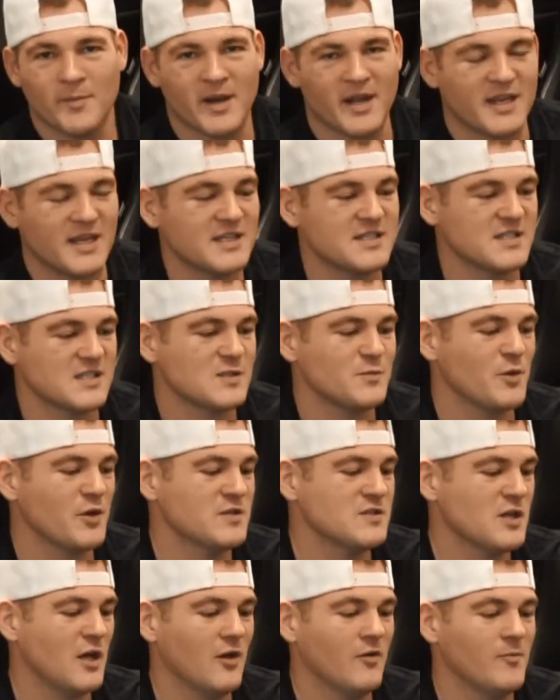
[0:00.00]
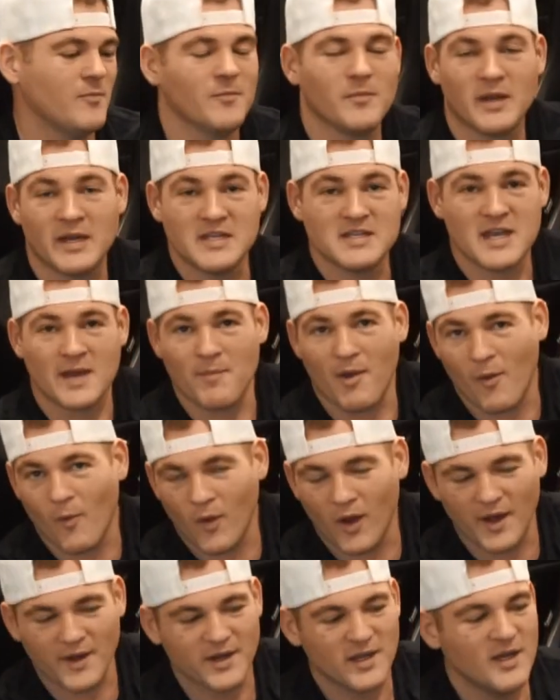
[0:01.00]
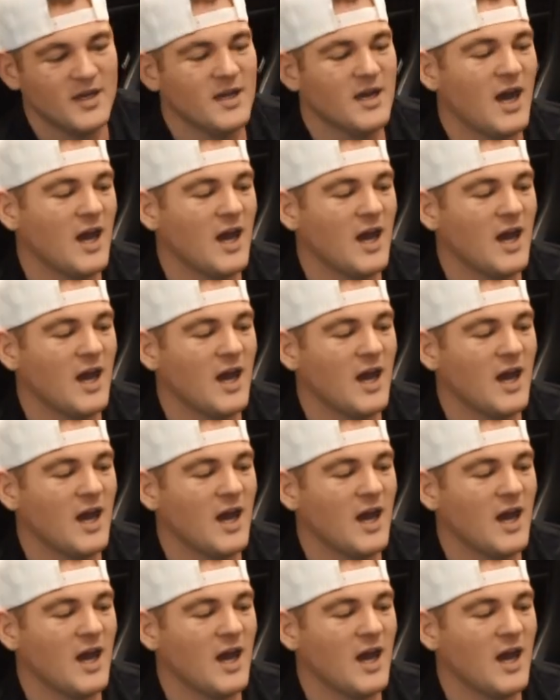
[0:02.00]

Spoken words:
and I get to experience all of them anytime I want.